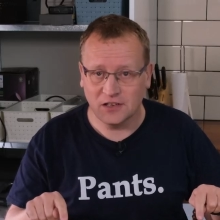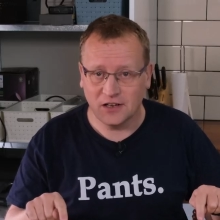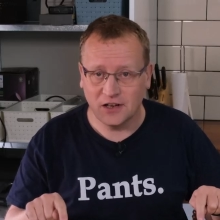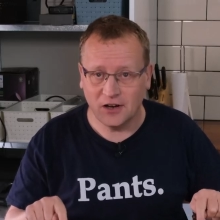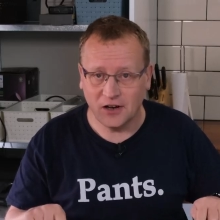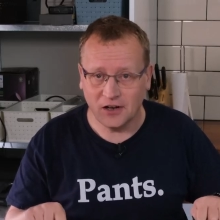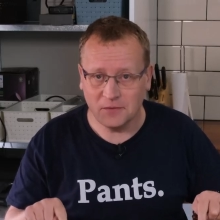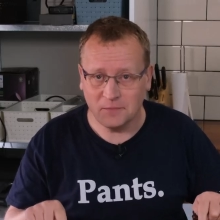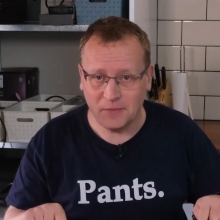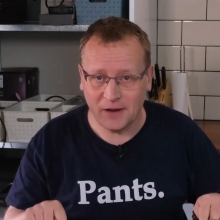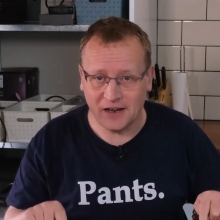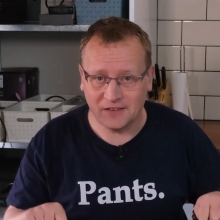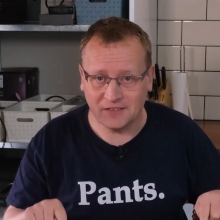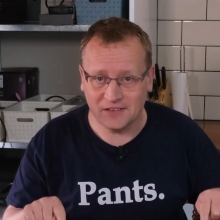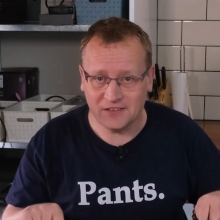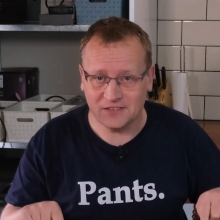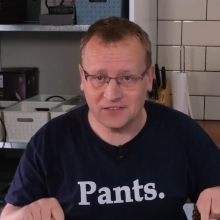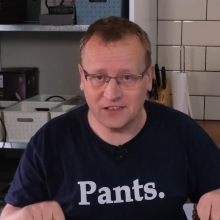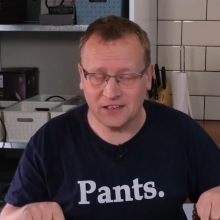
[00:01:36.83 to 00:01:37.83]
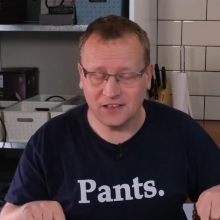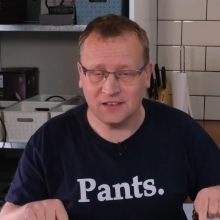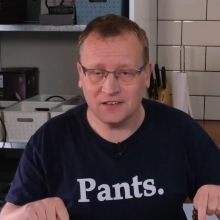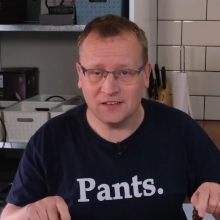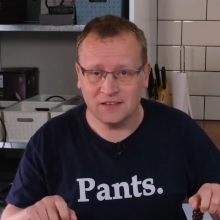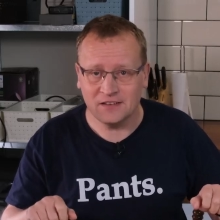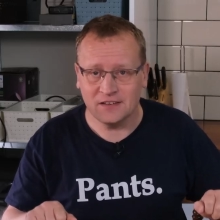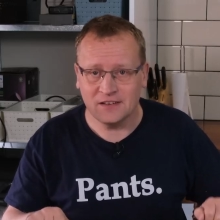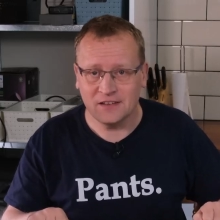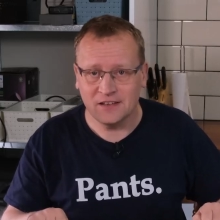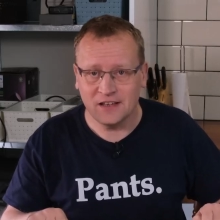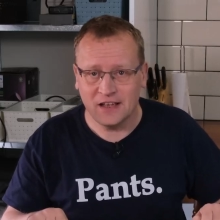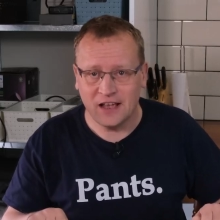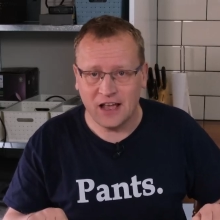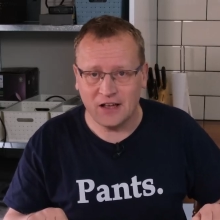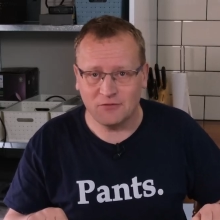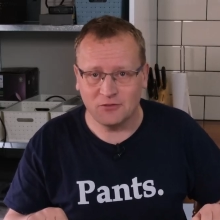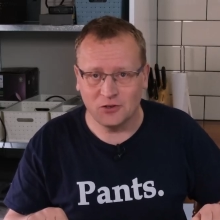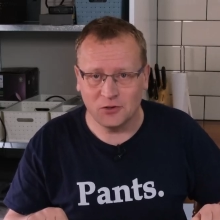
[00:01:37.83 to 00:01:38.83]
unpack this thing,
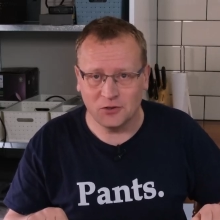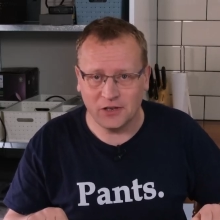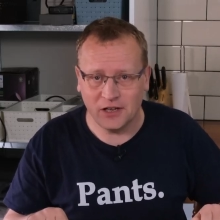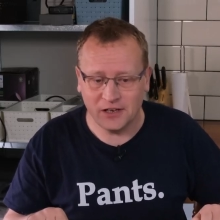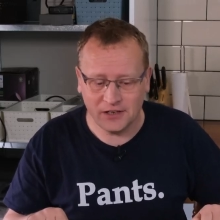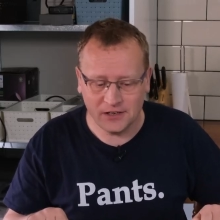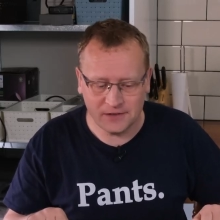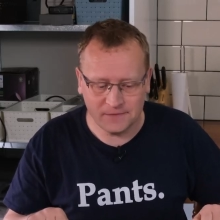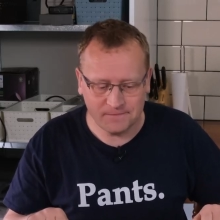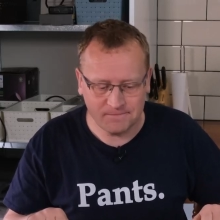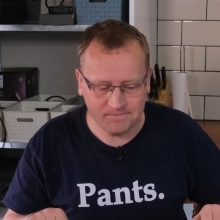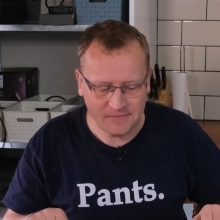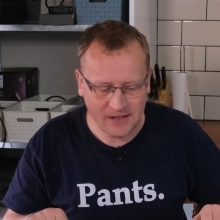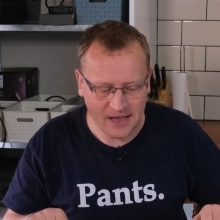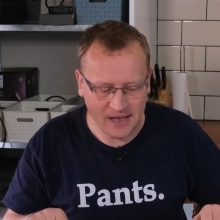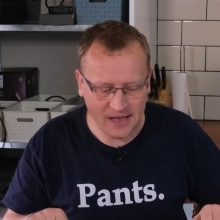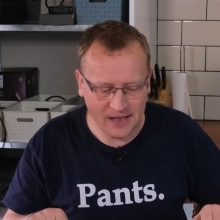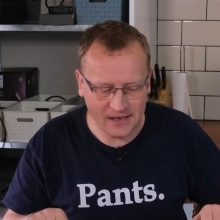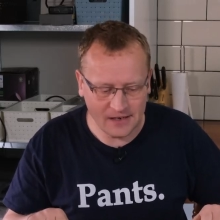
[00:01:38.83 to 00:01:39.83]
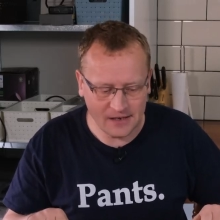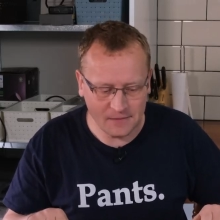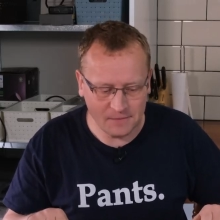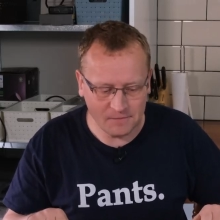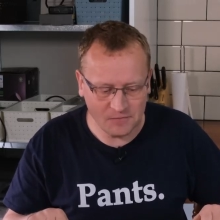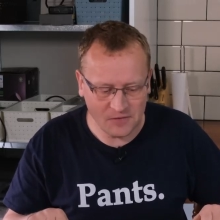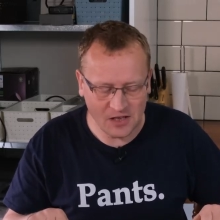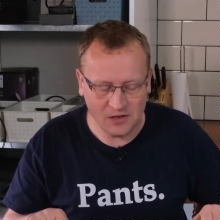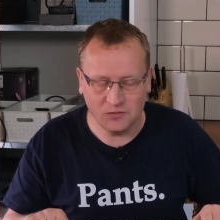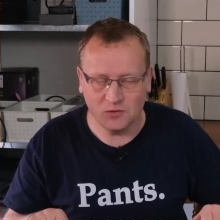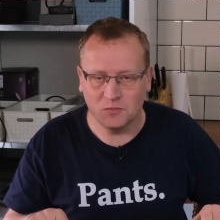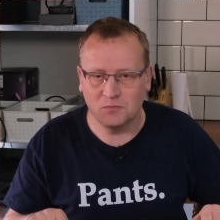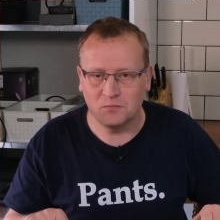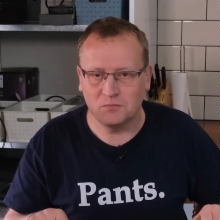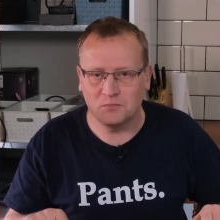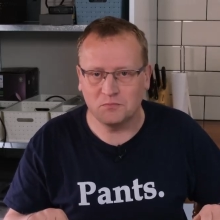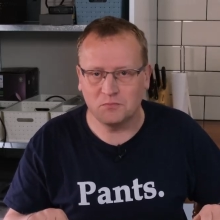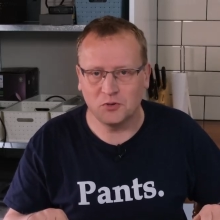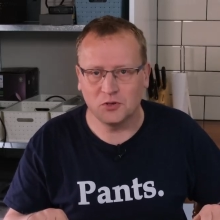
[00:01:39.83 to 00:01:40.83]
have a look at it, and um, then we'll
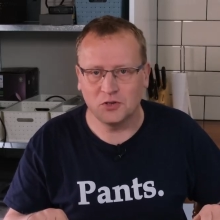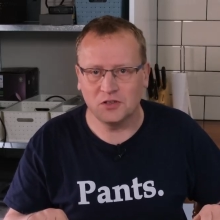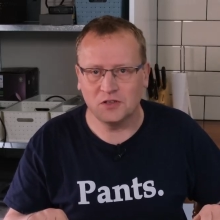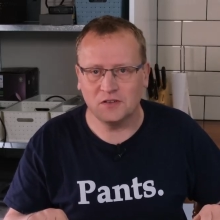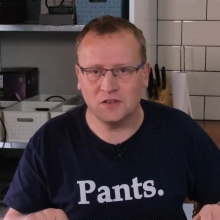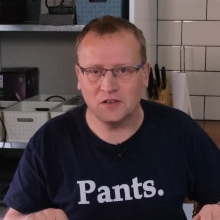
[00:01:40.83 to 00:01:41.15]
put it in the